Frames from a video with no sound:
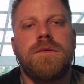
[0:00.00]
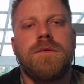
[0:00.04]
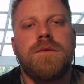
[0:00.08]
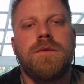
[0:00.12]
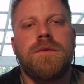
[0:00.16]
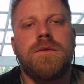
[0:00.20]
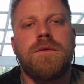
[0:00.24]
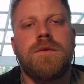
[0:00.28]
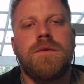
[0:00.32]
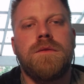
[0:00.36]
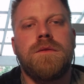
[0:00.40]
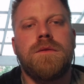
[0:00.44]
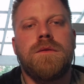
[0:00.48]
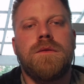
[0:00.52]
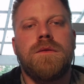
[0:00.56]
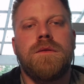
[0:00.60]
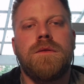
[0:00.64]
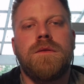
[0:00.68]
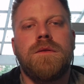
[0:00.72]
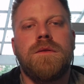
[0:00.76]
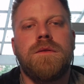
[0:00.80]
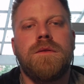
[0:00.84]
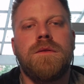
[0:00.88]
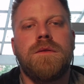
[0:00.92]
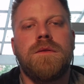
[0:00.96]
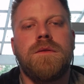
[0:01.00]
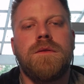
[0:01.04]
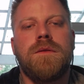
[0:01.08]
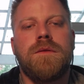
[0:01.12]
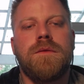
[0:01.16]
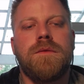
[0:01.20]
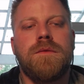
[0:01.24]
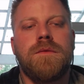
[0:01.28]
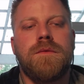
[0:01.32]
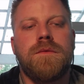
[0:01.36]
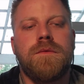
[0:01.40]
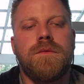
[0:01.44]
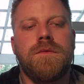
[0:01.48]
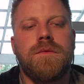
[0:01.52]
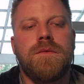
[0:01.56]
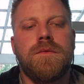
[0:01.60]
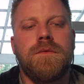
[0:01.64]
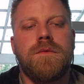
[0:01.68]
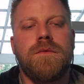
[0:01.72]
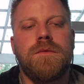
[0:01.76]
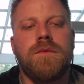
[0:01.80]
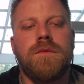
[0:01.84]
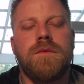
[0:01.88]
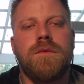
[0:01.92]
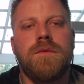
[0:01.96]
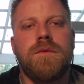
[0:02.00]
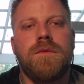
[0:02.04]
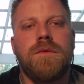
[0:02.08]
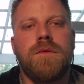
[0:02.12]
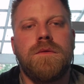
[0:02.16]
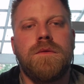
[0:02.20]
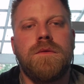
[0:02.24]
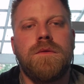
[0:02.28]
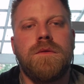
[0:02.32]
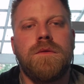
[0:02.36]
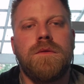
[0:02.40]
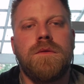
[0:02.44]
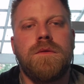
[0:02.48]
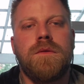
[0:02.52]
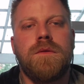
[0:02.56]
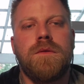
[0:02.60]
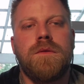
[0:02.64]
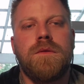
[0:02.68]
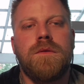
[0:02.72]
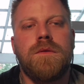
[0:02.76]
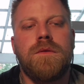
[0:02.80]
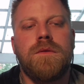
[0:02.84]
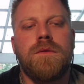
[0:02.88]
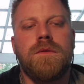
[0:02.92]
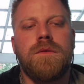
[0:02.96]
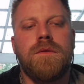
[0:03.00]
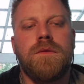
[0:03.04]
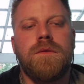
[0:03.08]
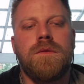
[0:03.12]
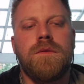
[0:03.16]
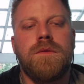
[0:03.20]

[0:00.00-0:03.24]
This person isn't speaking.